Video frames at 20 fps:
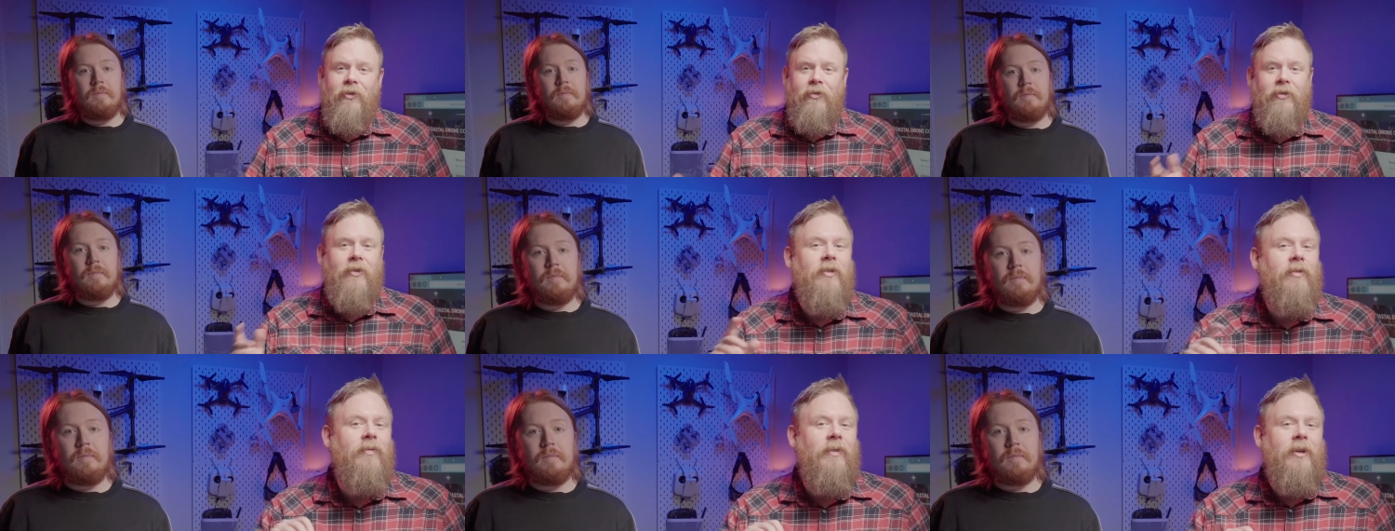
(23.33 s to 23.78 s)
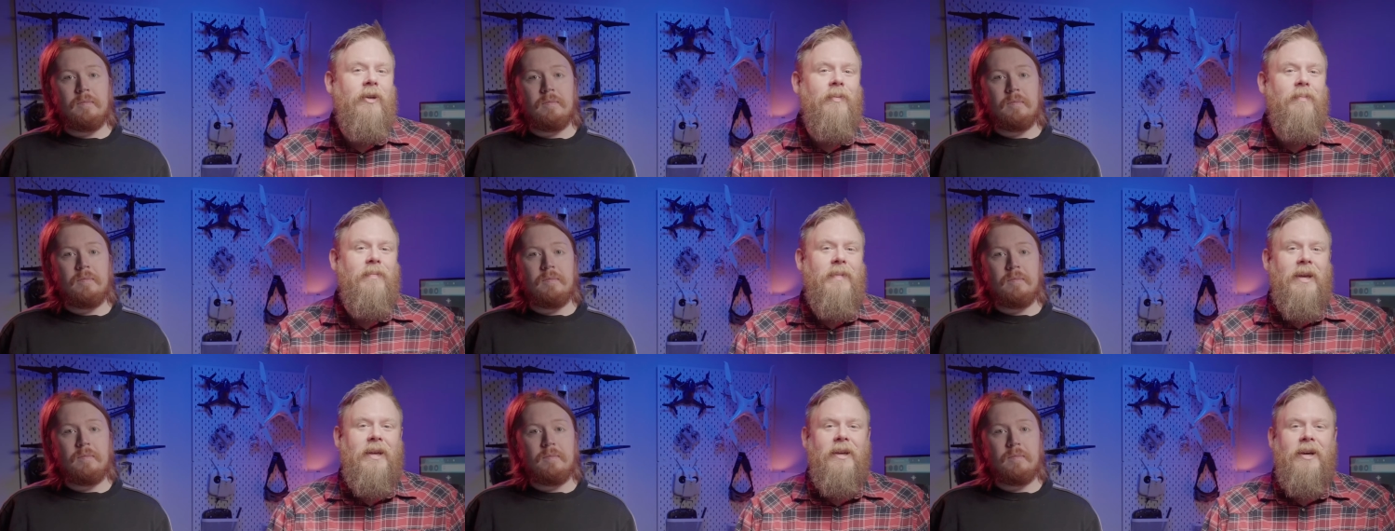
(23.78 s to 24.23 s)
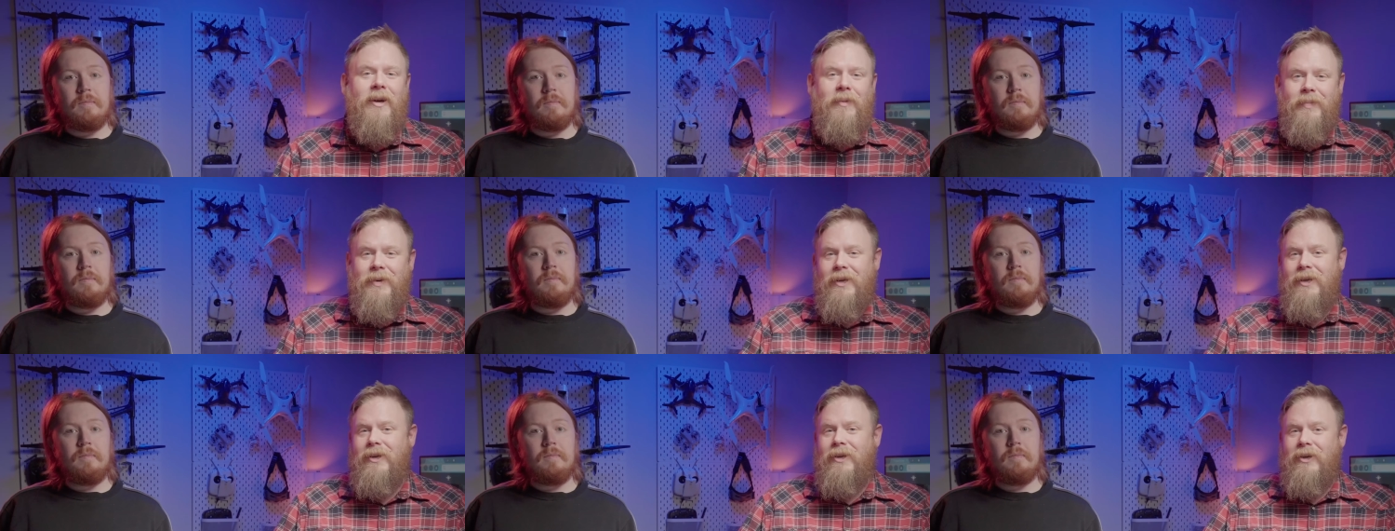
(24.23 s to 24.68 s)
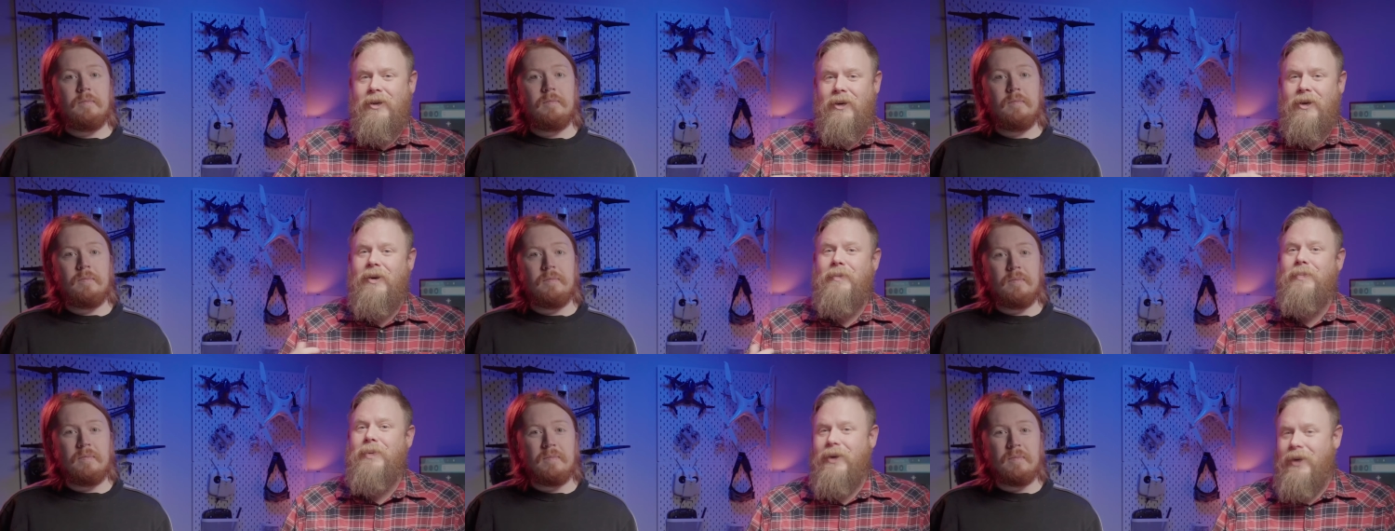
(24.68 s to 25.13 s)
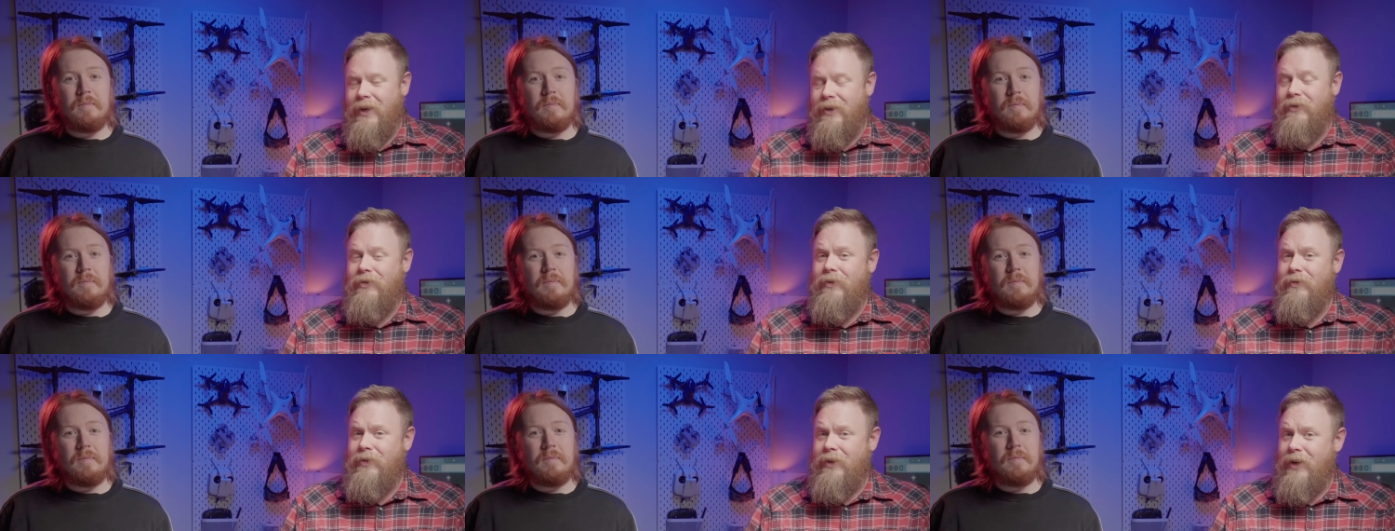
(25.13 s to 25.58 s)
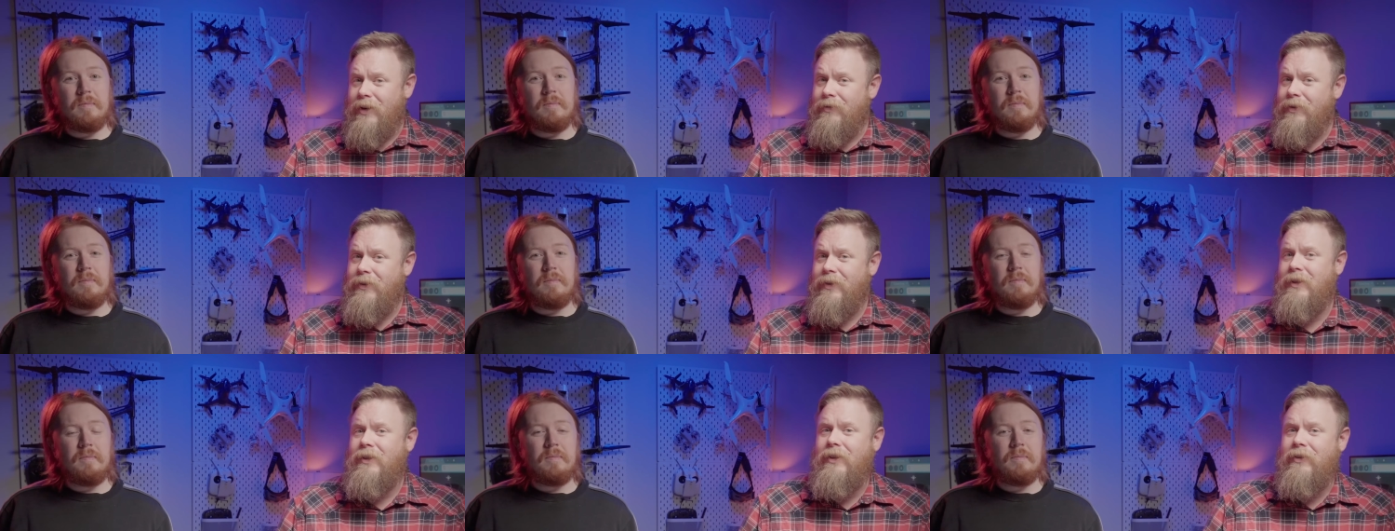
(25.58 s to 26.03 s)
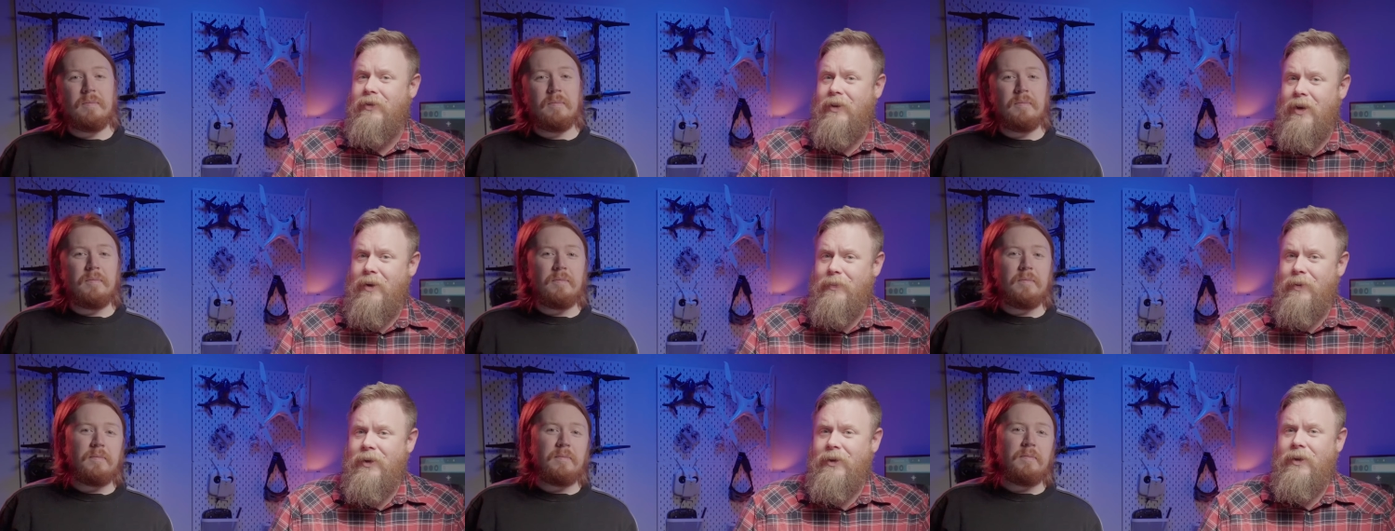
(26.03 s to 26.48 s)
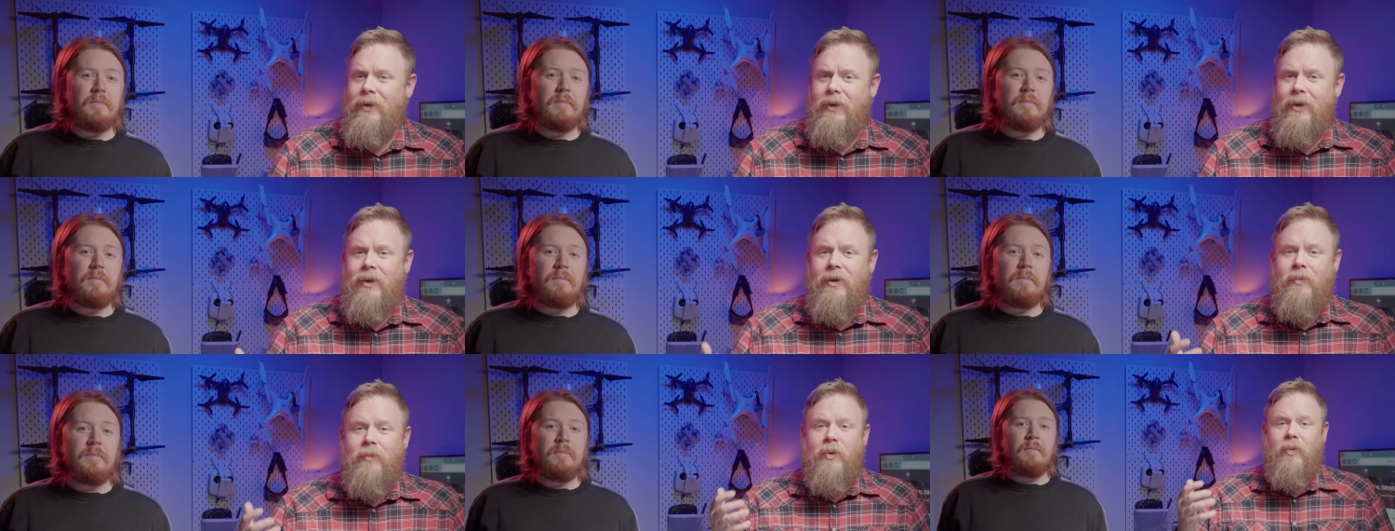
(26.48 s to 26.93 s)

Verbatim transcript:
Speaker 1: So this video may not be comprehensive to everything that's happening,